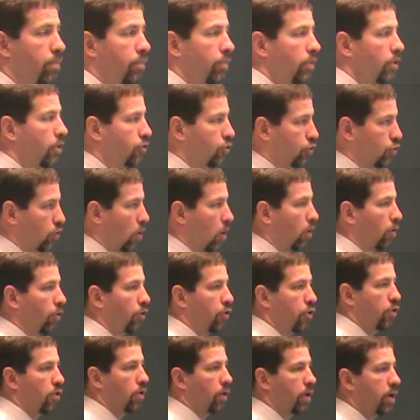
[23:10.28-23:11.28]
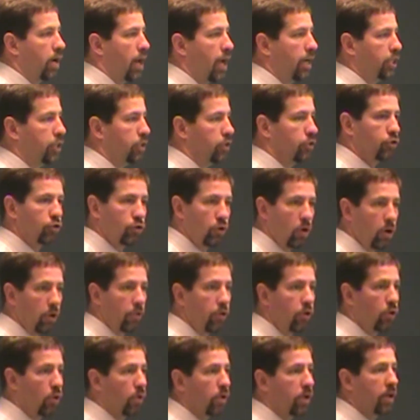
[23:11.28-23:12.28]
the stronger the neural connection. The stronger the
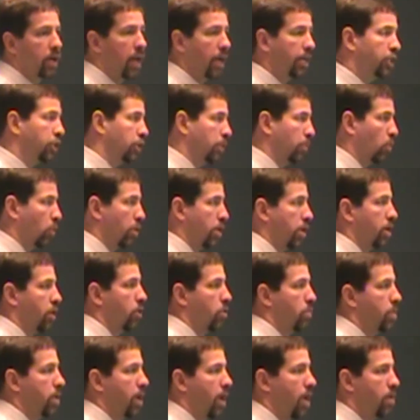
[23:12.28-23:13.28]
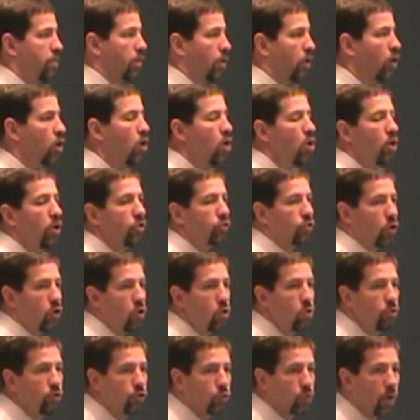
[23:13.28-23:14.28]
neural connection, the more you're going to do behavior. So
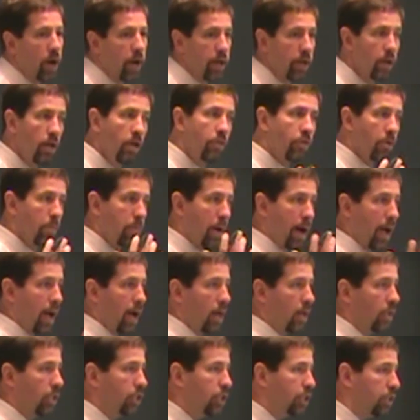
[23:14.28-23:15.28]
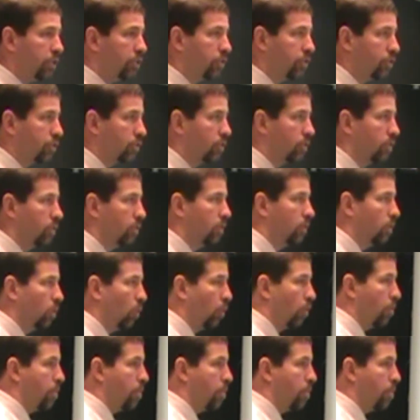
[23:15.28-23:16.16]
who's right, the biologists or the